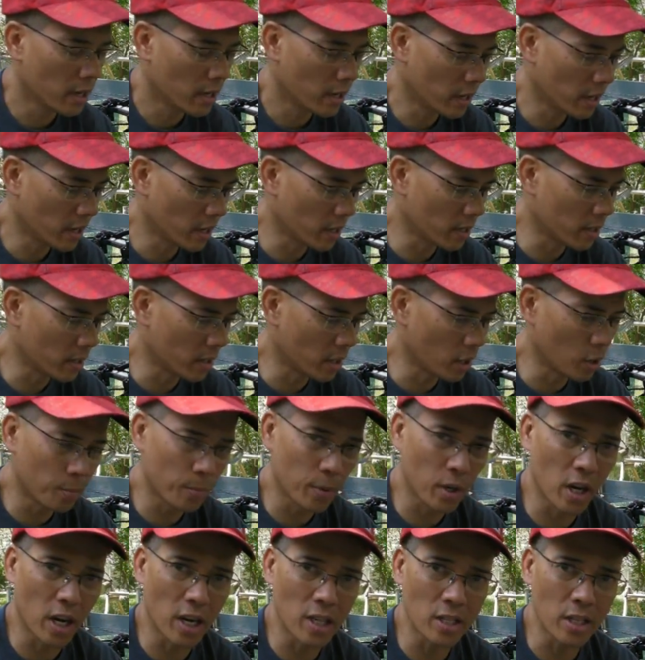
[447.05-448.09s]
and I hope
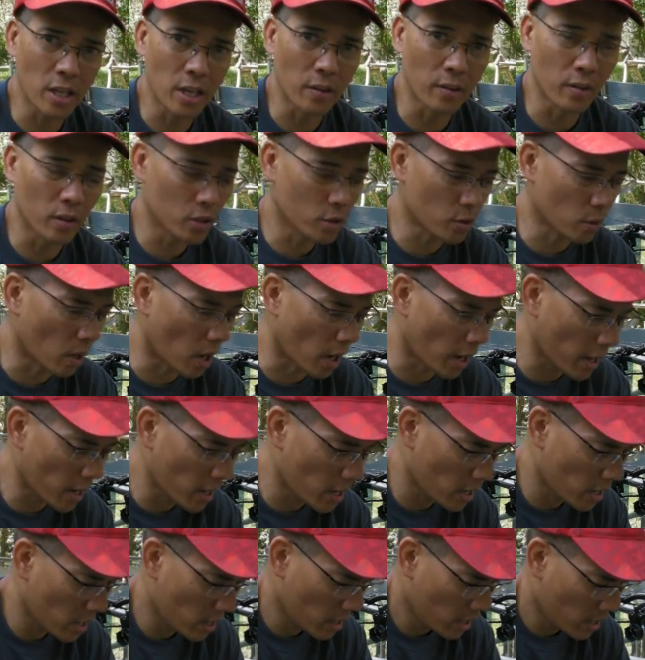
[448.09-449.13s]
you guys give it a try.
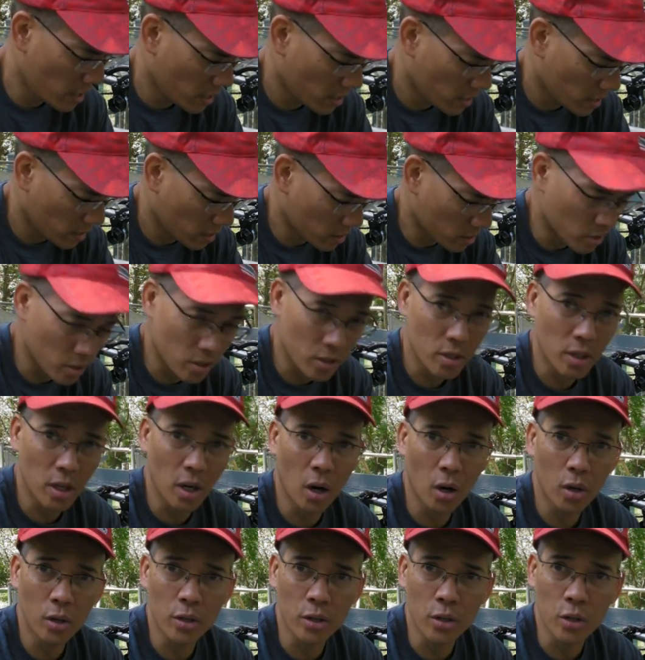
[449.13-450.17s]
This is
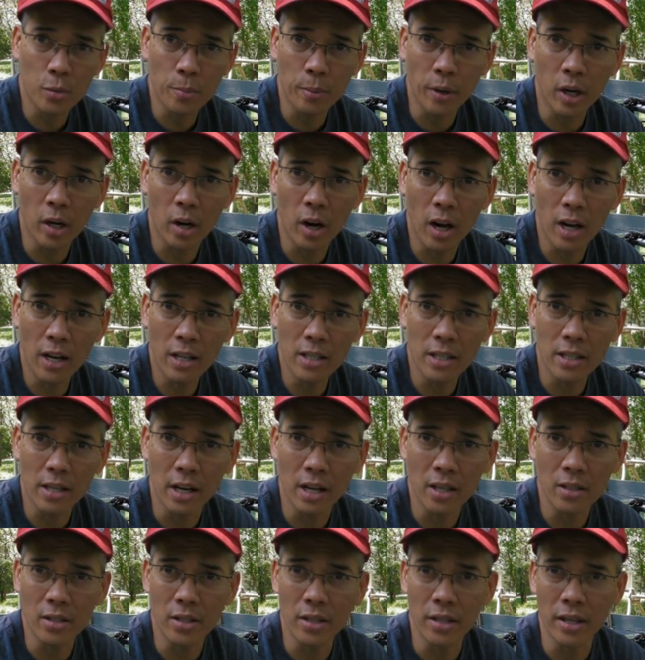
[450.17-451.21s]
Archer's Paradox, and
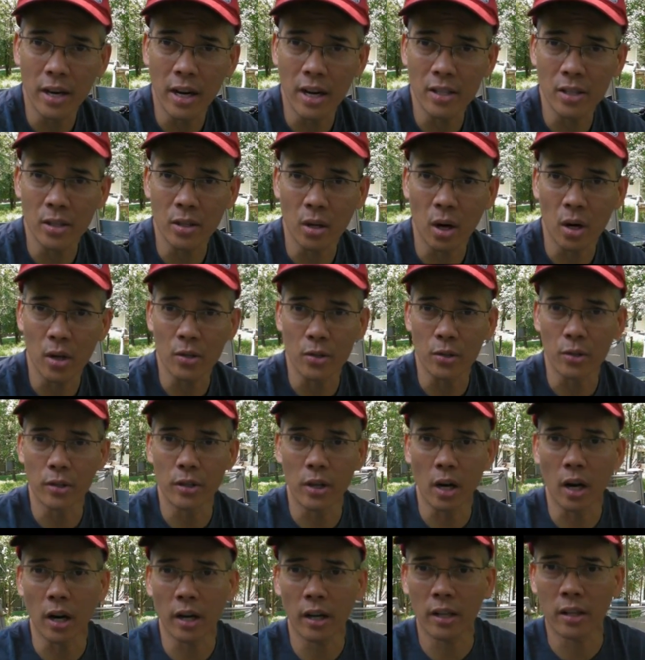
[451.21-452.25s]
I'll see you guys on Archery
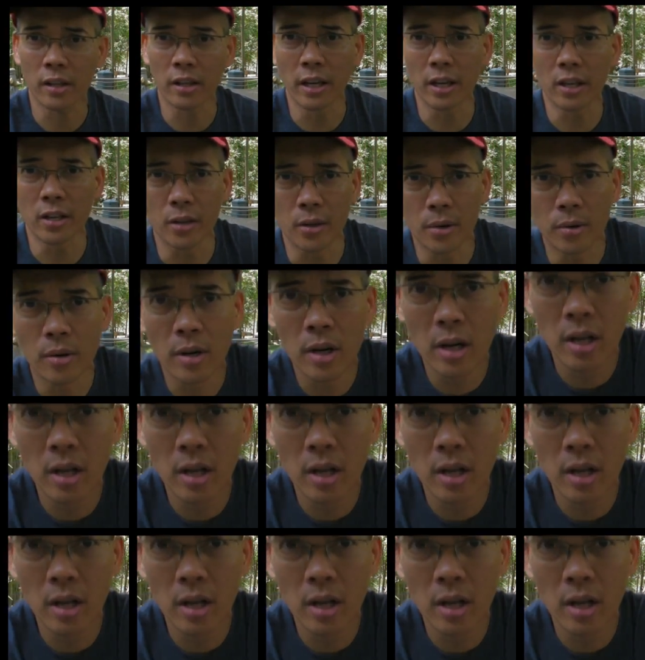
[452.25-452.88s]
Talk. Thank you.